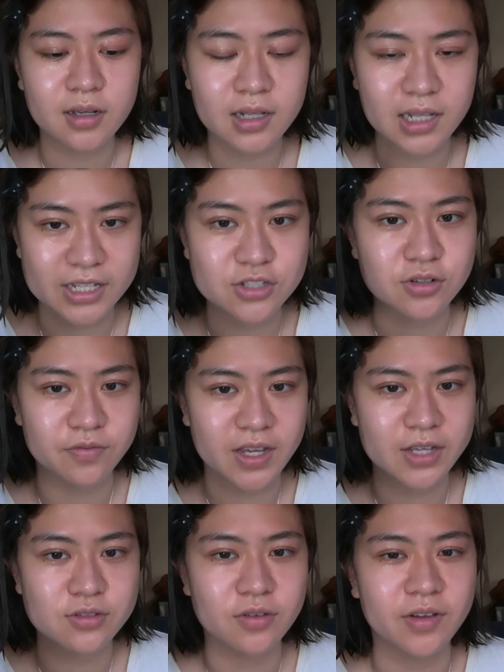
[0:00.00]
cleanse your
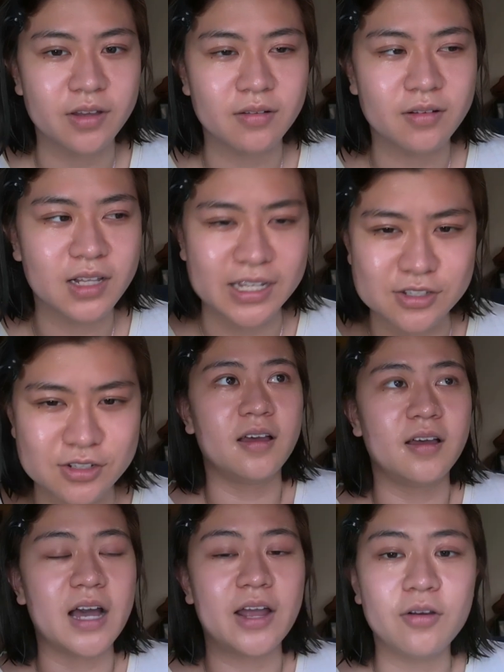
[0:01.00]
face with a cleanser.
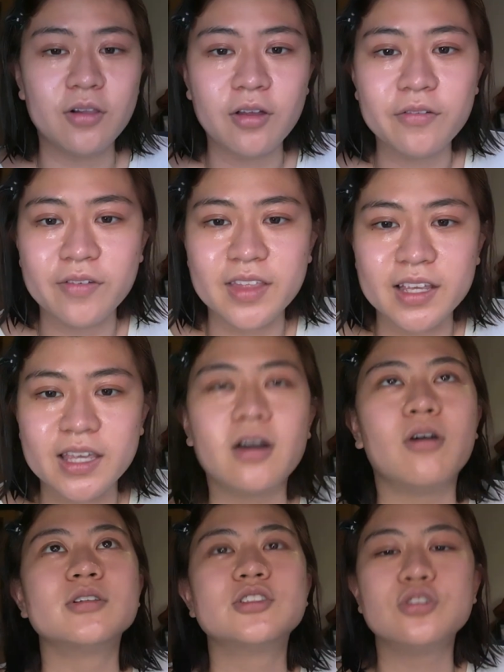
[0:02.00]
I know a lot of you are thinking,
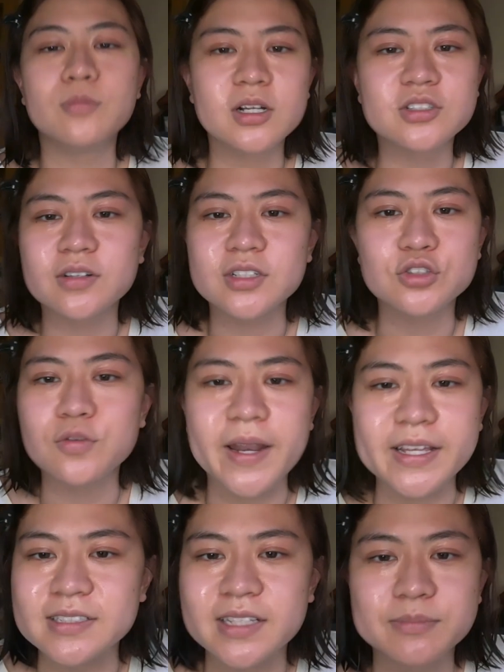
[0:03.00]
oh, it's too
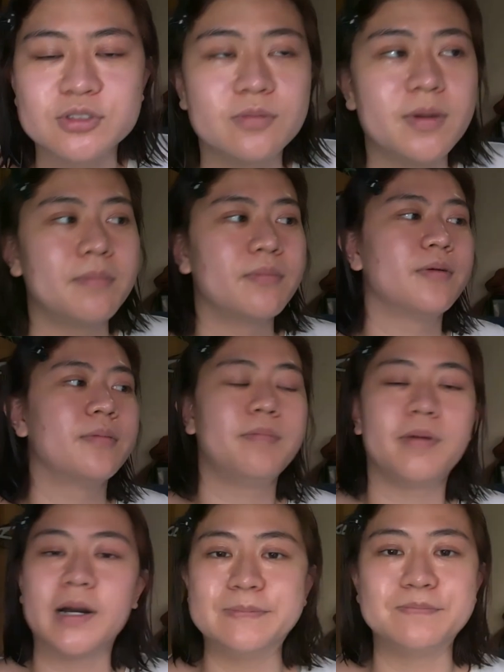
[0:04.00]
many steps, remember,
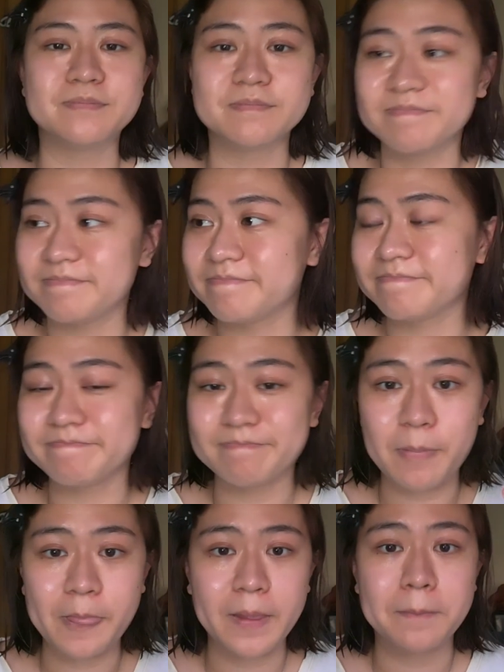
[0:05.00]
but
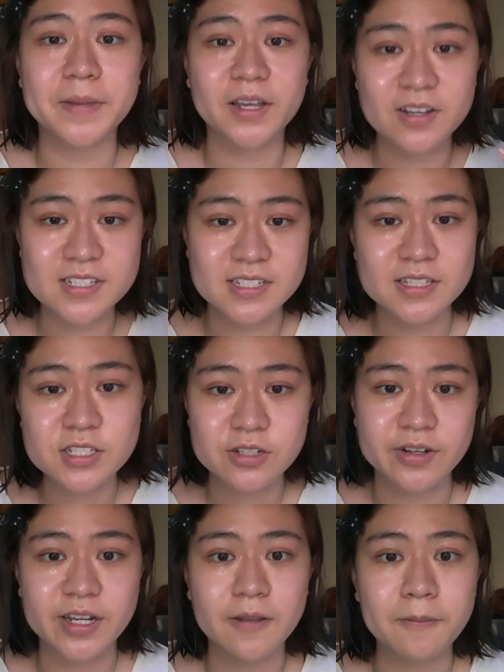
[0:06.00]
because
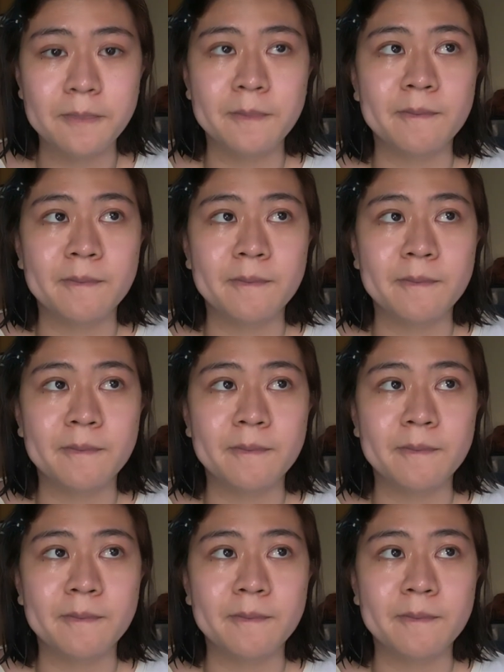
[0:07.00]
sunscreen,